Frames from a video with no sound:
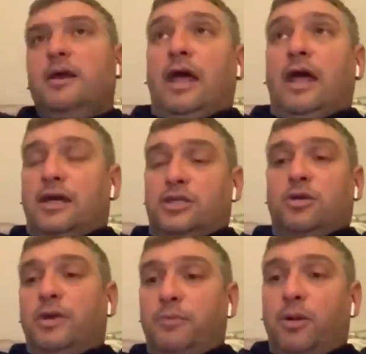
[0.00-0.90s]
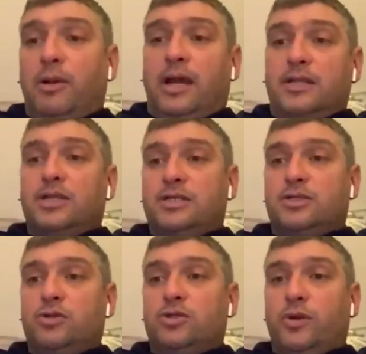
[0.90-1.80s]
then that summer I probably had a chance
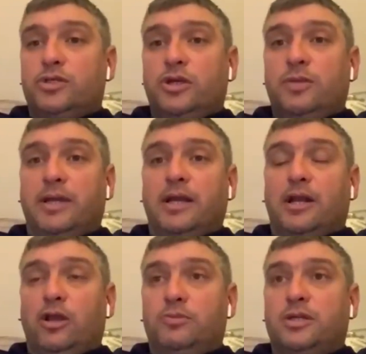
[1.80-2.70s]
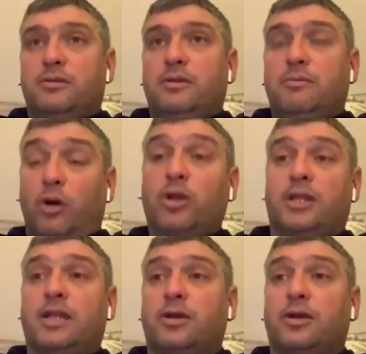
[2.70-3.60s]
to go to one or two of the bigger clubs, and money
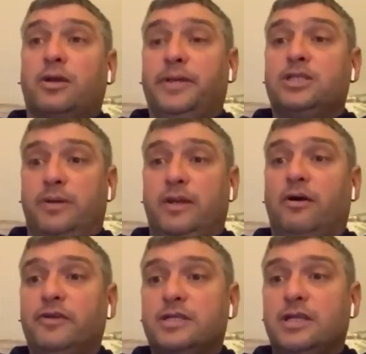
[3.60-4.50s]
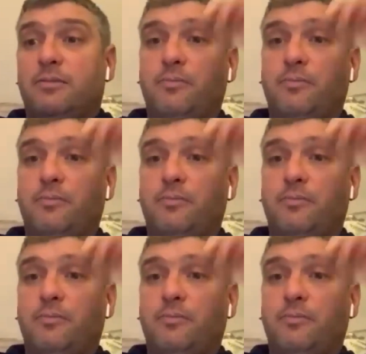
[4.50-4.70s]
did come into it, obviously,